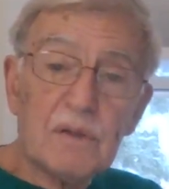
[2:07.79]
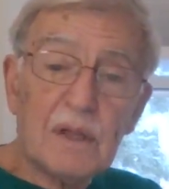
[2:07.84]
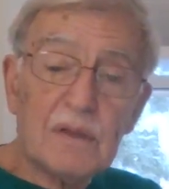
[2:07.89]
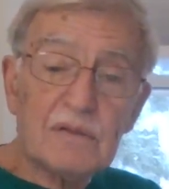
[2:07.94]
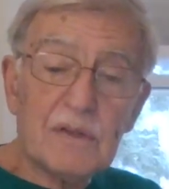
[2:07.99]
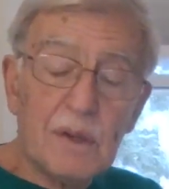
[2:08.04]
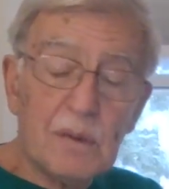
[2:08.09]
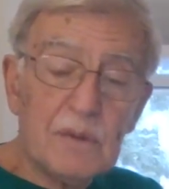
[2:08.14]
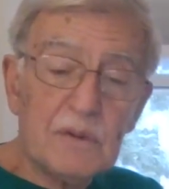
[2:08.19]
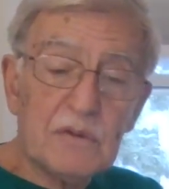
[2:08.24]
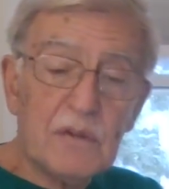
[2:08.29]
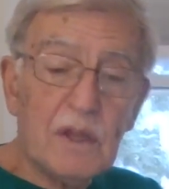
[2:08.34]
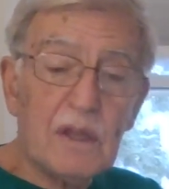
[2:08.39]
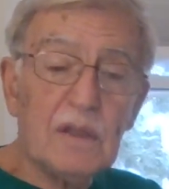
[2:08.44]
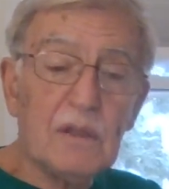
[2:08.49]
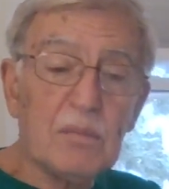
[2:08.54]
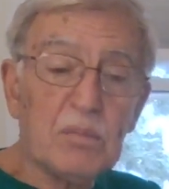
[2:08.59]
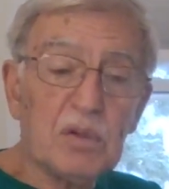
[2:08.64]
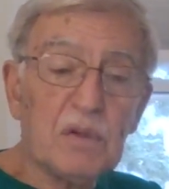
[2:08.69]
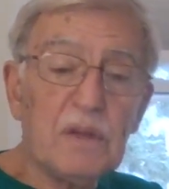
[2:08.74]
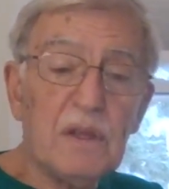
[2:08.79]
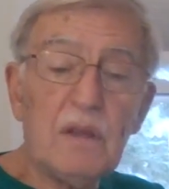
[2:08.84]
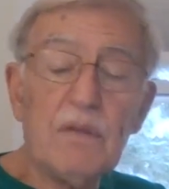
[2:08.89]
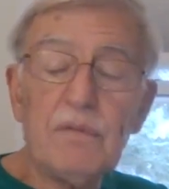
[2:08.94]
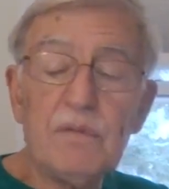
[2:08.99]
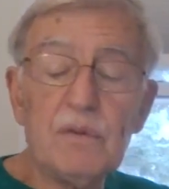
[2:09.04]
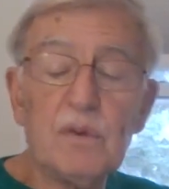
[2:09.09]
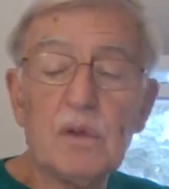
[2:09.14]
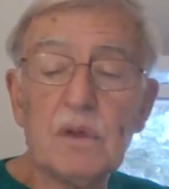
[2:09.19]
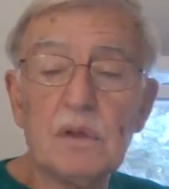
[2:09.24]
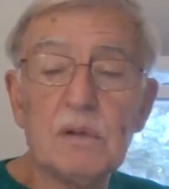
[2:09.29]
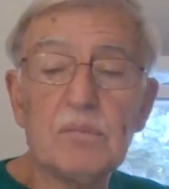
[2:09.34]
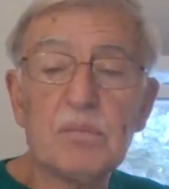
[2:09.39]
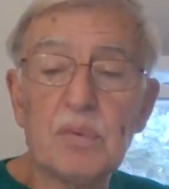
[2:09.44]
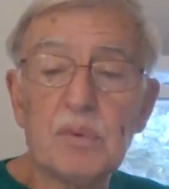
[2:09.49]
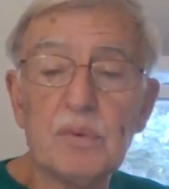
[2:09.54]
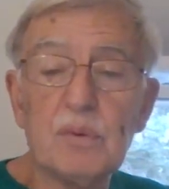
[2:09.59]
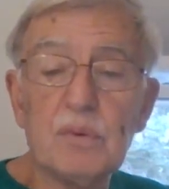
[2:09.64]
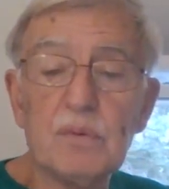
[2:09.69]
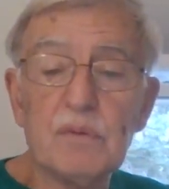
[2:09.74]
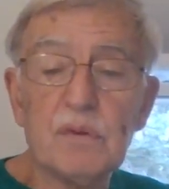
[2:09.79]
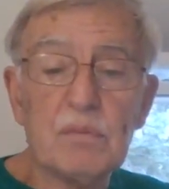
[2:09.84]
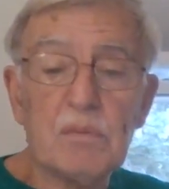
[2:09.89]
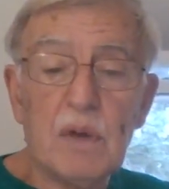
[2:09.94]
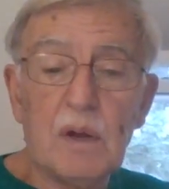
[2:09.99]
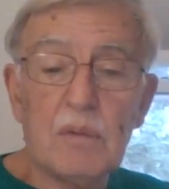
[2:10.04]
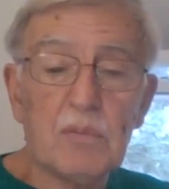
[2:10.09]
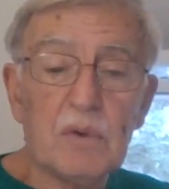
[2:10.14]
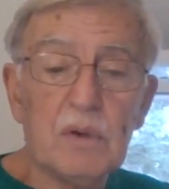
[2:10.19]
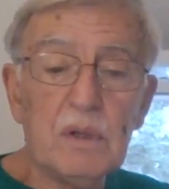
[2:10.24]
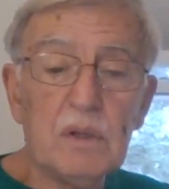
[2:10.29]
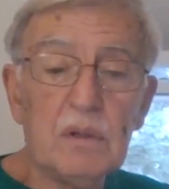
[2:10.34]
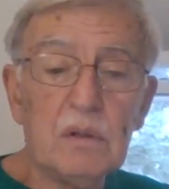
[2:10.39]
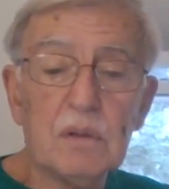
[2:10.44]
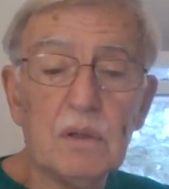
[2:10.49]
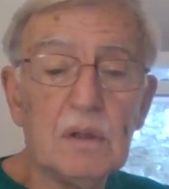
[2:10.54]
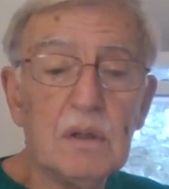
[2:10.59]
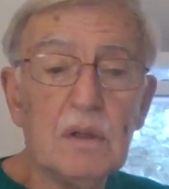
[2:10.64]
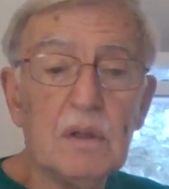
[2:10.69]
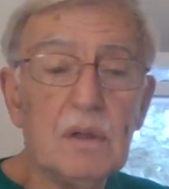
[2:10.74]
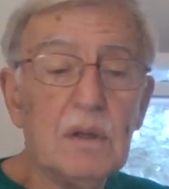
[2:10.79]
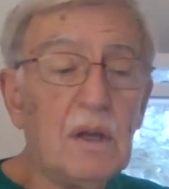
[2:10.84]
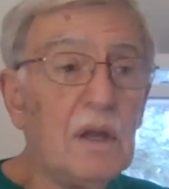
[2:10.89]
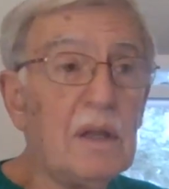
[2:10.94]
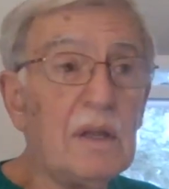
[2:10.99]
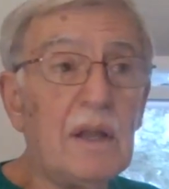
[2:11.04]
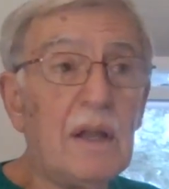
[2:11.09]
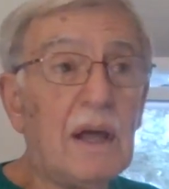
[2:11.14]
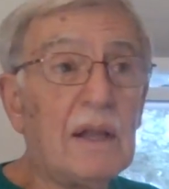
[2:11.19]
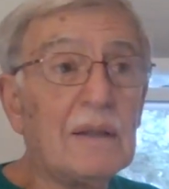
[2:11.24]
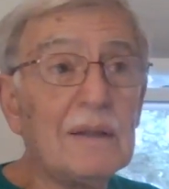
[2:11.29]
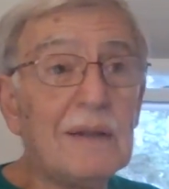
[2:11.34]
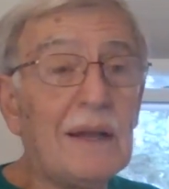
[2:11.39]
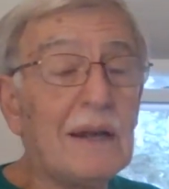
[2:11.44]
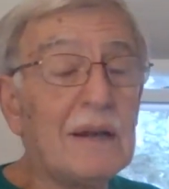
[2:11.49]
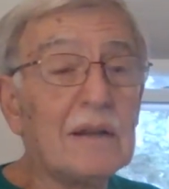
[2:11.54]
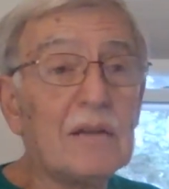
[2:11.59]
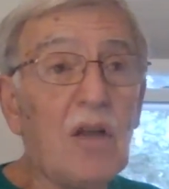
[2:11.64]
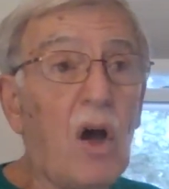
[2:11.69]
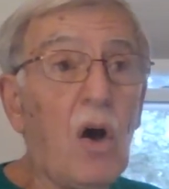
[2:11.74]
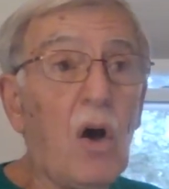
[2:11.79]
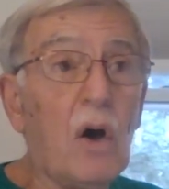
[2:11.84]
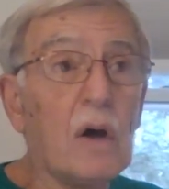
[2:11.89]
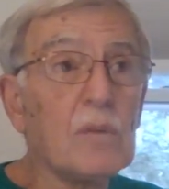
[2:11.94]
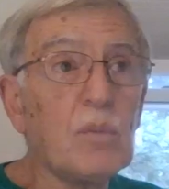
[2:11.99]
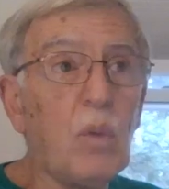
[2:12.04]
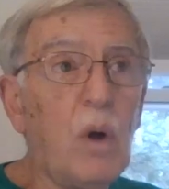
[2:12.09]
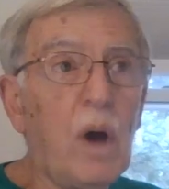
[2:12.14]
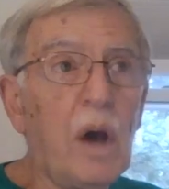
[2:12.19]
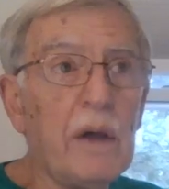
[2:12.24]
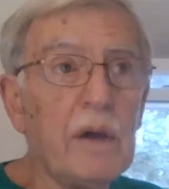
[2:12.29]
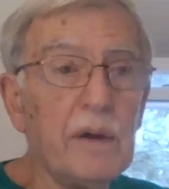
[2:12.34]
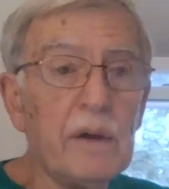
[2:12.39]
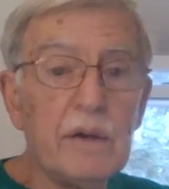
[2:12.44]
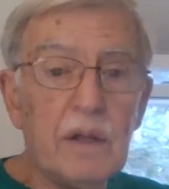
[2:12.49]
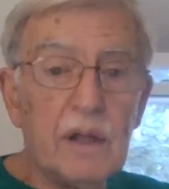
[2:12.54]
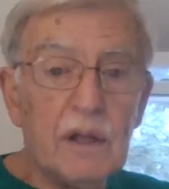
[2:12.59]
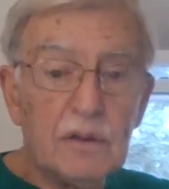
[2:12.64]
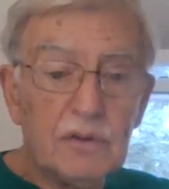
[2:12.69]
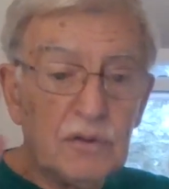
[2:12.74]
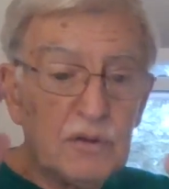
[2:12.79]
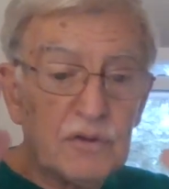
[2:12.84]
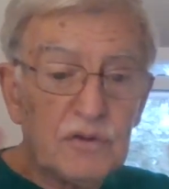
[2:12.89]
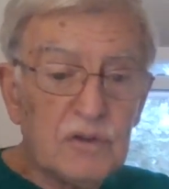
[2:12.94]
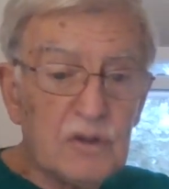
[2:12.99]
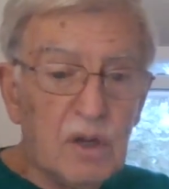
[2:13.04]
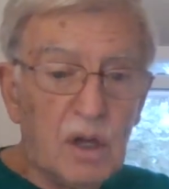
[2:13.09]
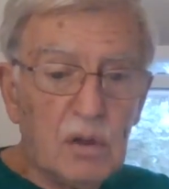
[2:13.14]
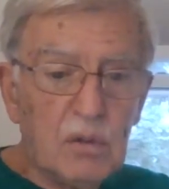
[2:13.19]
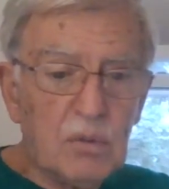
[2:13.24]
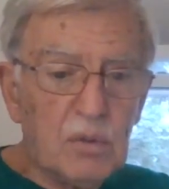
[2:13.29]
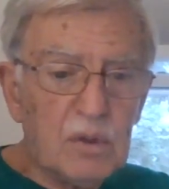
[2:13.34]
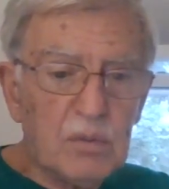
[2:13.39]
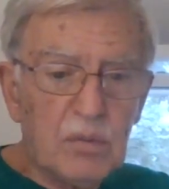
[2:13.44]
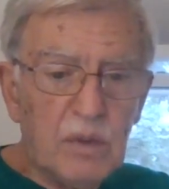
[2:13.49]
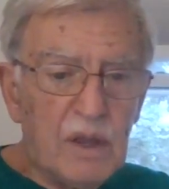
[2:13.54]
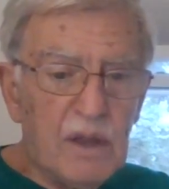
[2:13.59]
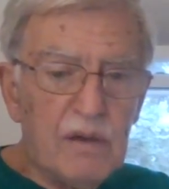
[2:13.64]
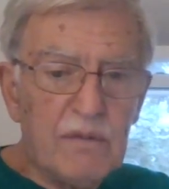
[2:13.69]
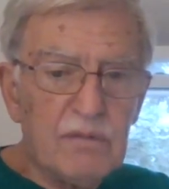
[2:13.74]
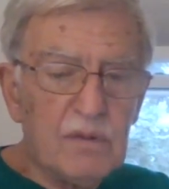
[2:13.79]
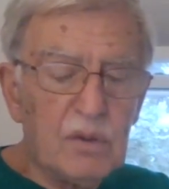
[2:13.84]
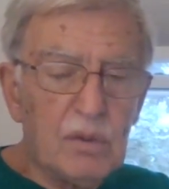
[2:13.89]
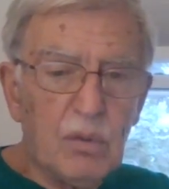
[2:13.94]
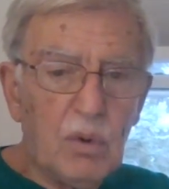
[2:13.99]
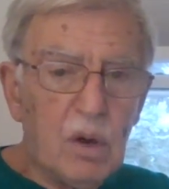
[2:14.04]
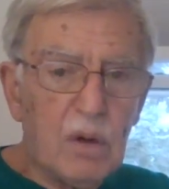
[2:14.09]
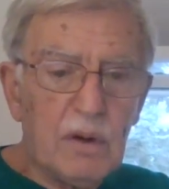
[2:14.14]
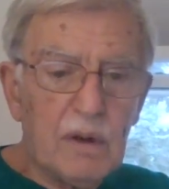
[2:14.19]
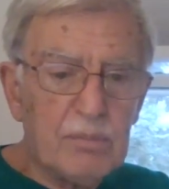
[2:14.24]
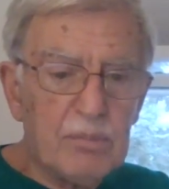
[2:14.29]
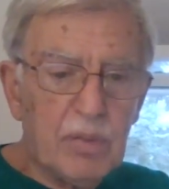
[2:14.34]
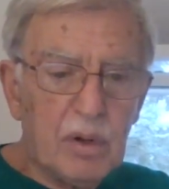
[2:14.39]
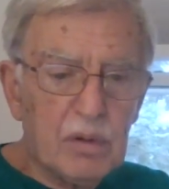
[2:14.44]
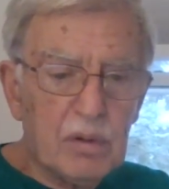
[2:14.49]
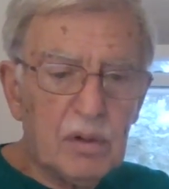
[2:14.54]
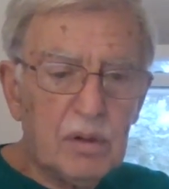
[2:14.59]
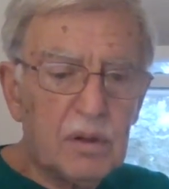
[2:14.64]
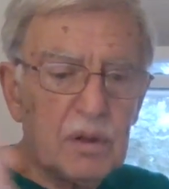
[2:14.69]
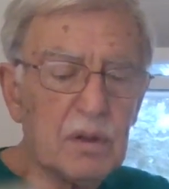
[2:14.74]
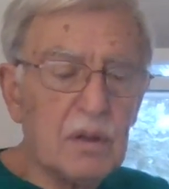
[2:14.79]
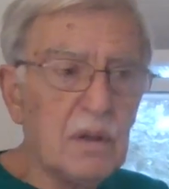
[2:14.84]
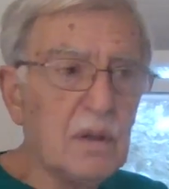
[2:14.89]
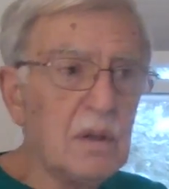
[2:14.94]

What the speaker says: As I always say, the belief you can improve your memory, and that it's hardwired and you're stuck with wherever you are at birth.